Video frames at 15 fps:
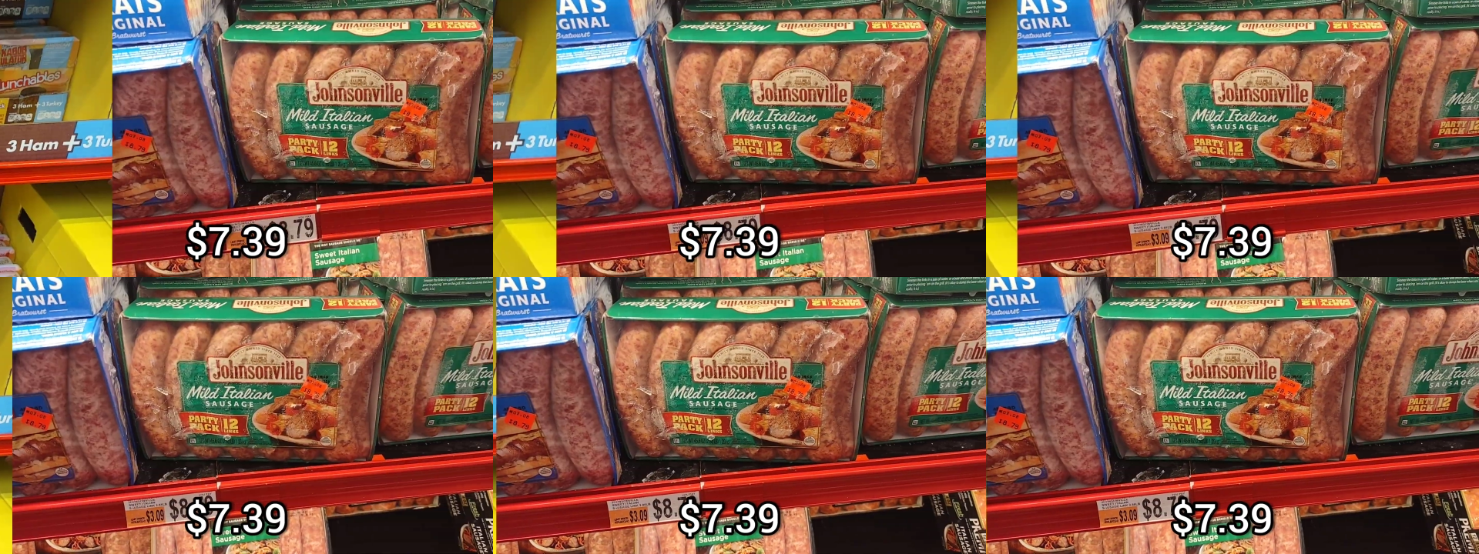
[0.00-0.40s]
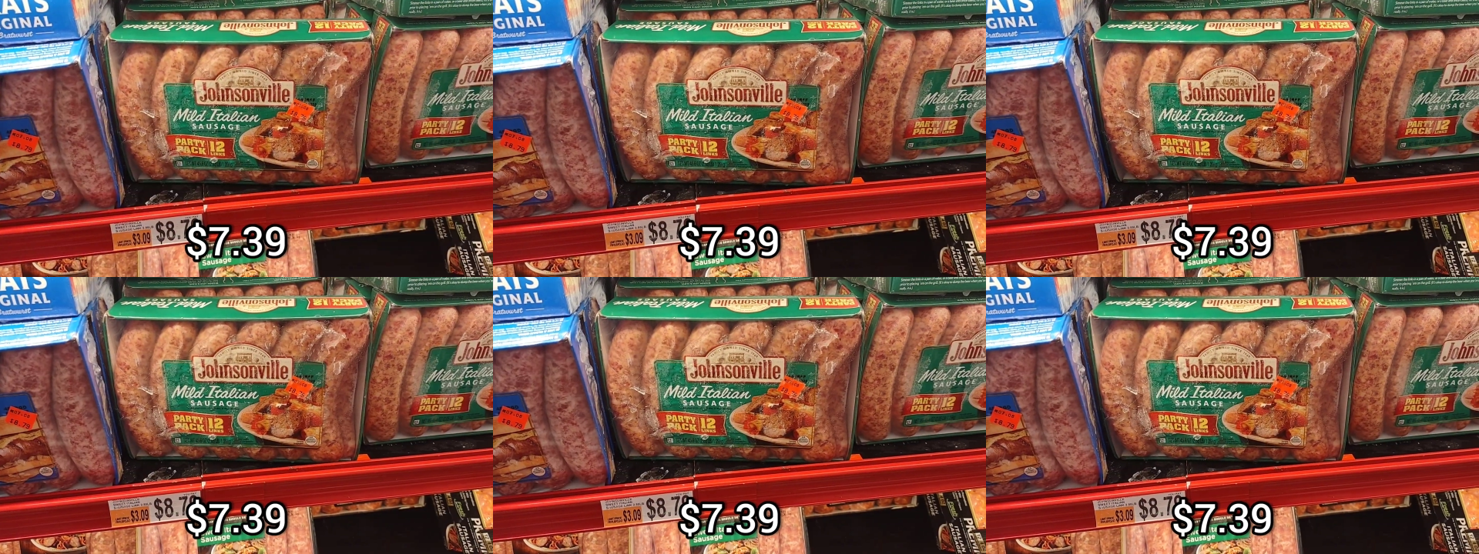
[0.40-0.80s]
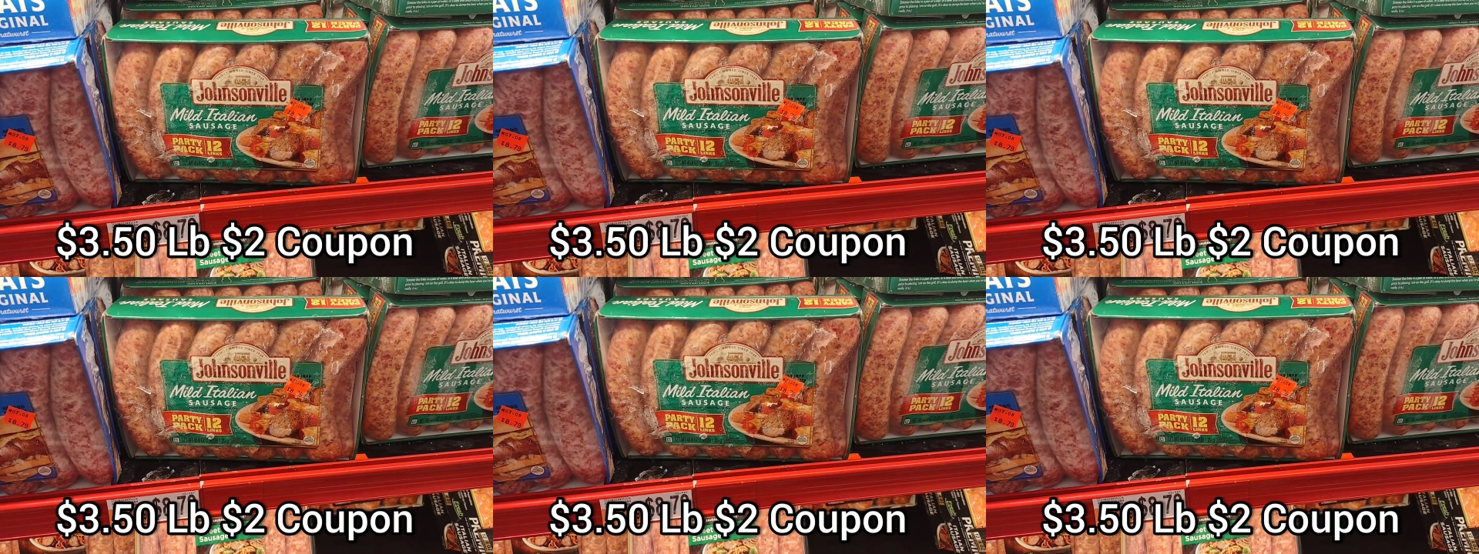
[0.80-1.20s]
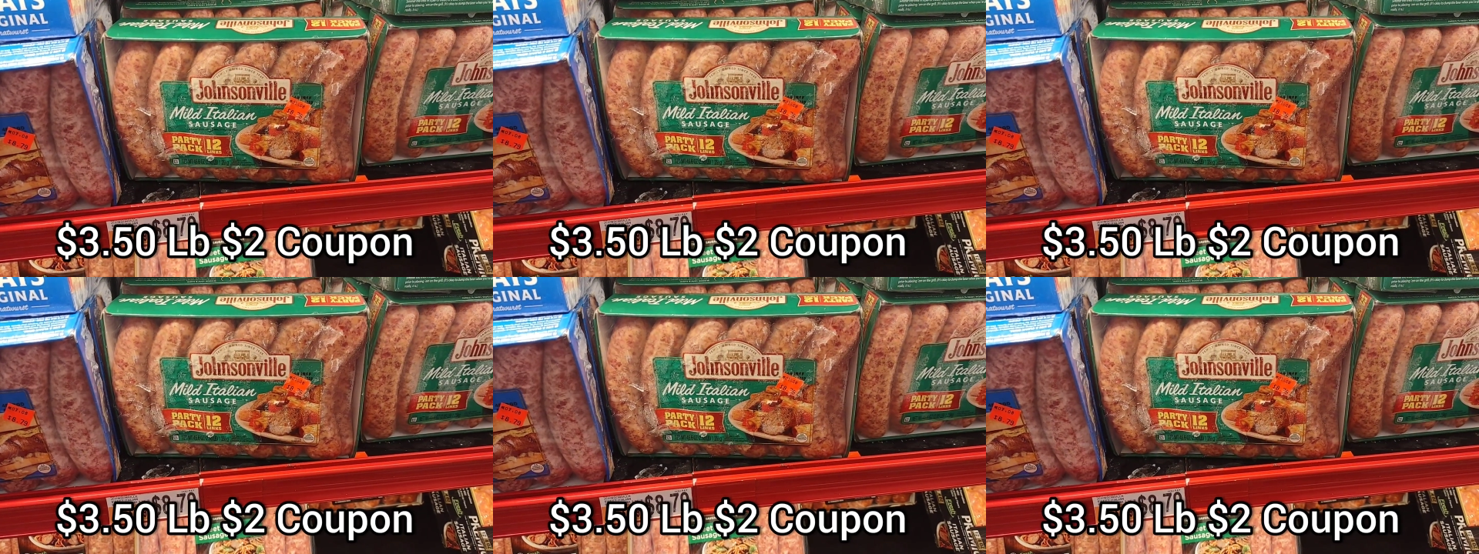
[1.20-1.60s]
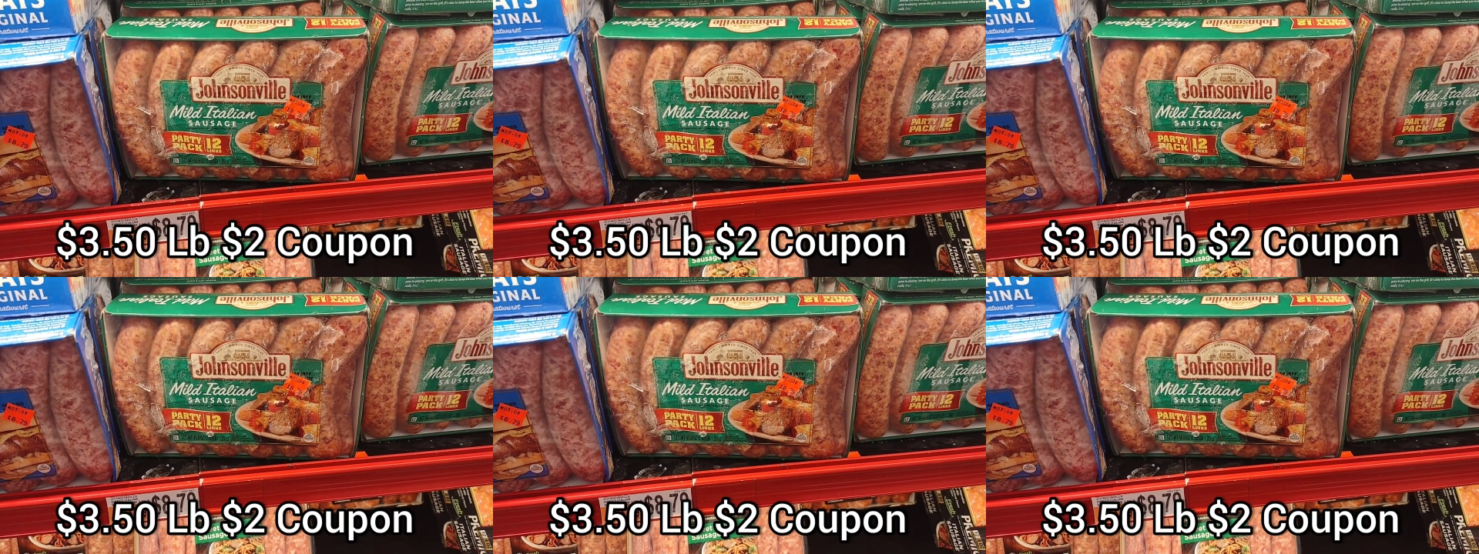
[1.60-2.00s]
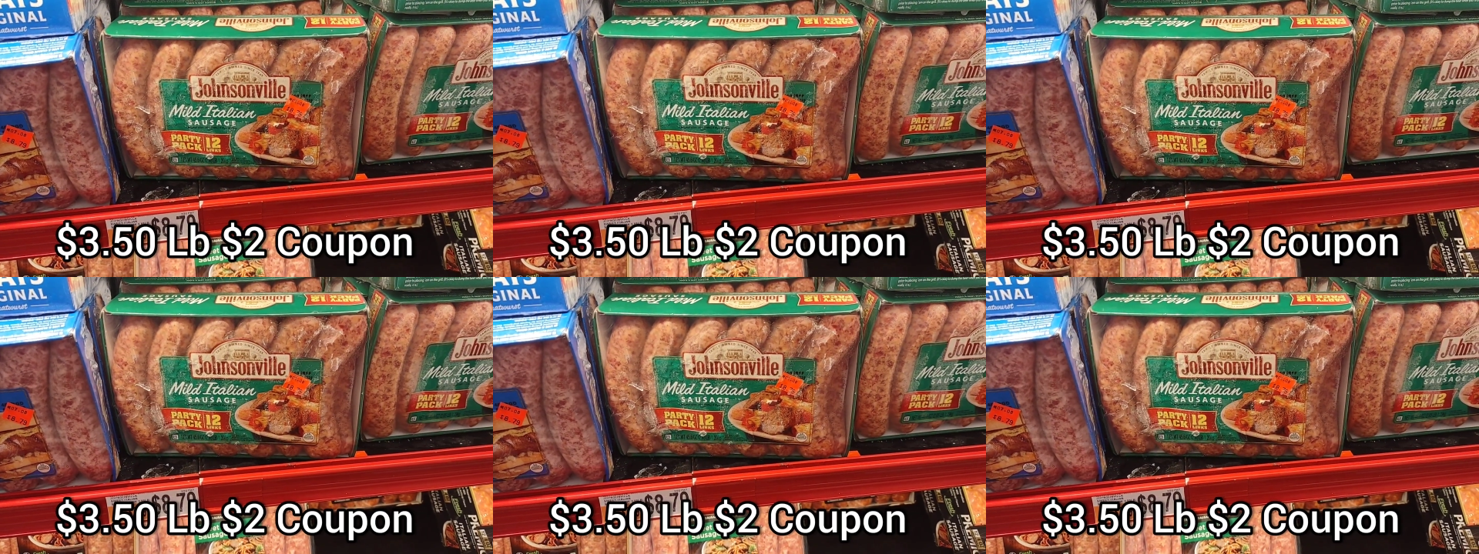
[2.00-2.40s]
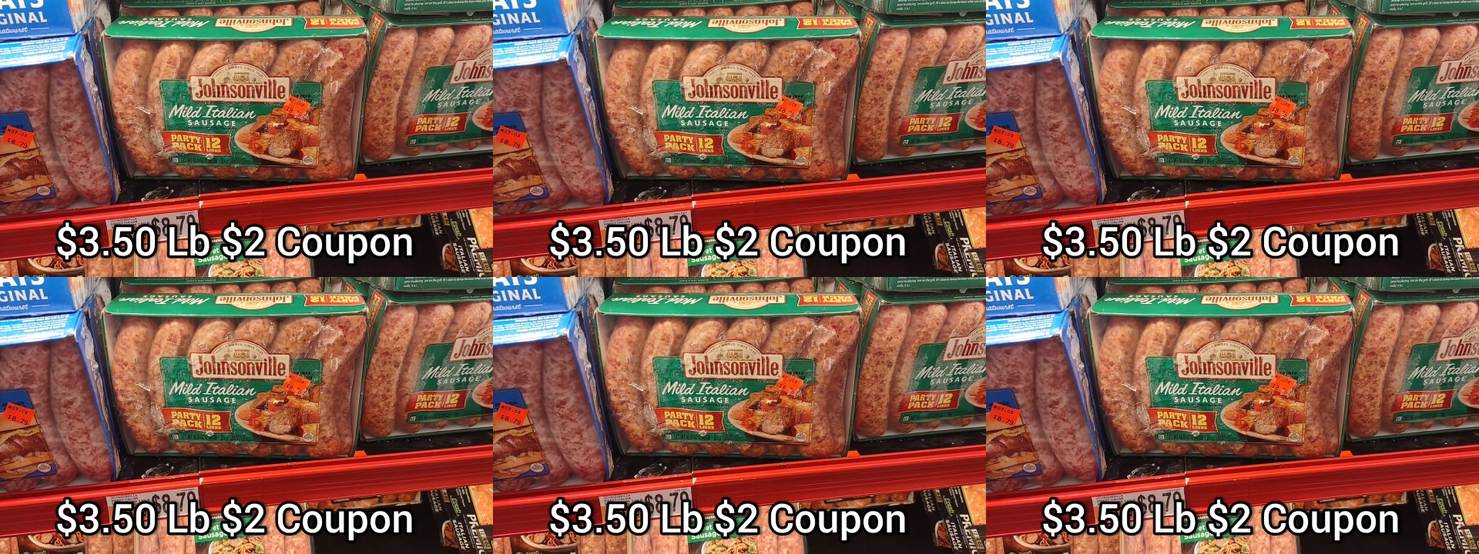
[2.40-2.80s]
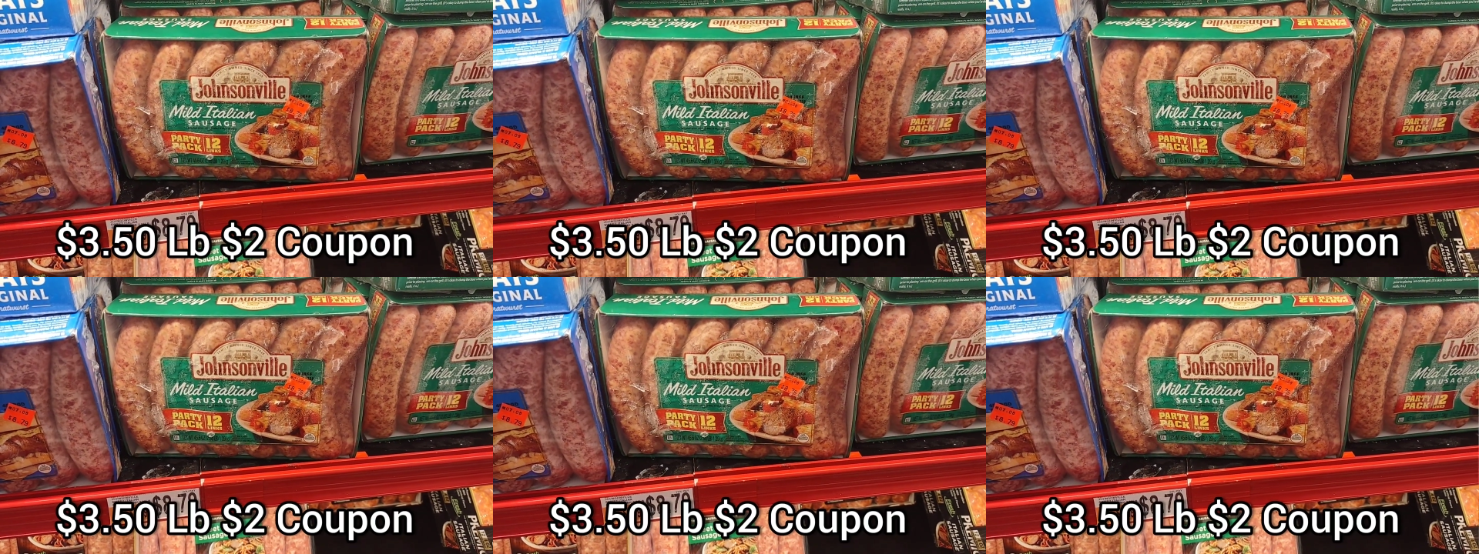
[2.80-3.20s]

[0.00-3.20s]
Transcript: (no speaker visible)